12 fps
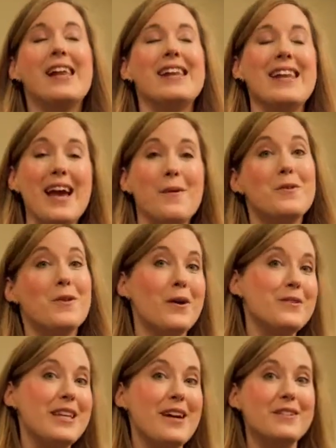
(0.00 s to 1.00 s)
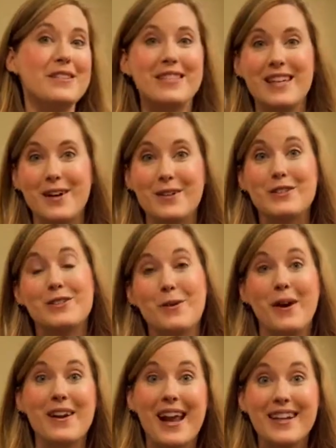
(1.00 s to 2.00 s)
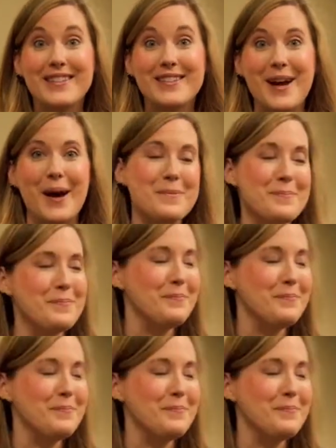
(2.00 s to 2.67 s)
Now we'll go downstairs to our next stop.